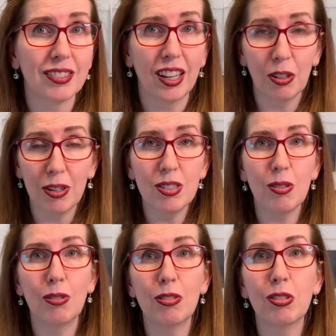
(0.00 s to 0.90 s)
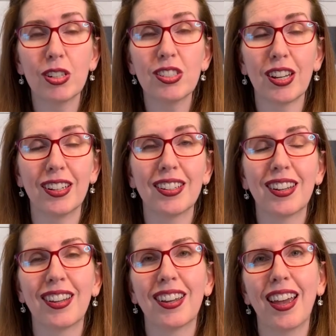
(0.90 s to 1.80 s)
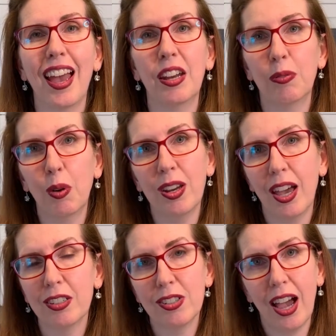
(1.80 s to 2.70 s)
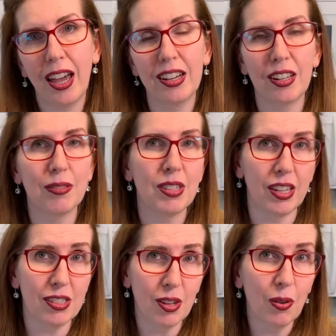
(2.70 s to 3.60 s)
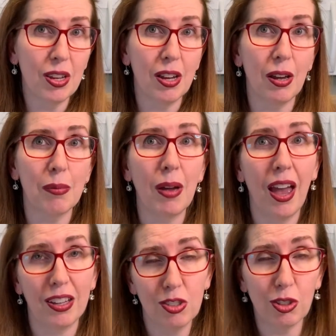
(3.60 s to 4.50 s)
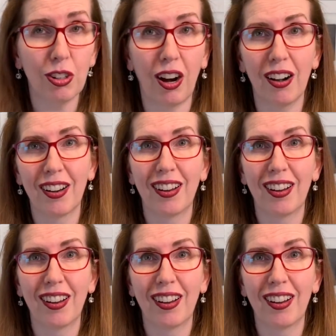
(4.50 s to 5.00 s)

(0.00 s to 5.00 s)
increase your nutrition, and avoid extra additives like sodium and sugar.